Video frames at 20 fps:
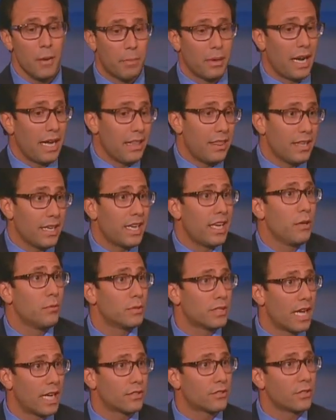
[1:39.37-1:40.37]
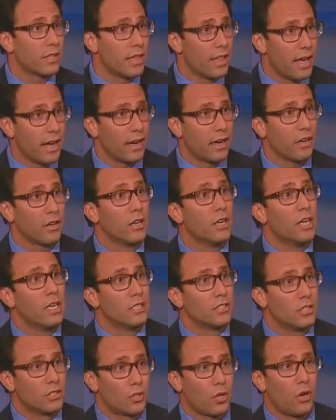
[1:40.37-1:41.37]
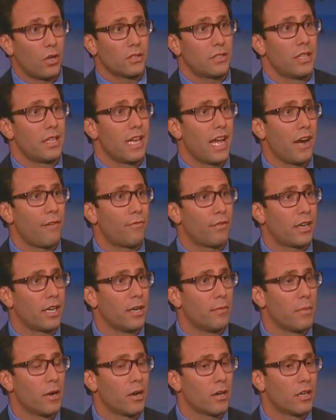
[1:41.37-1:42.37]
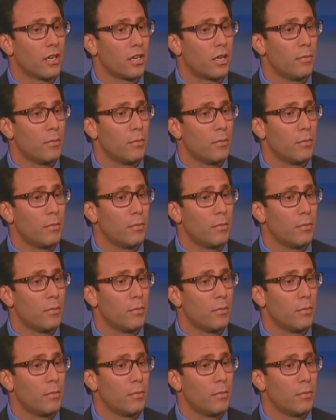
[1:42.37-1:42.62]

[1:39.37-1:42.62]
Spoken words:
but I think he was actually there to talk to the African-American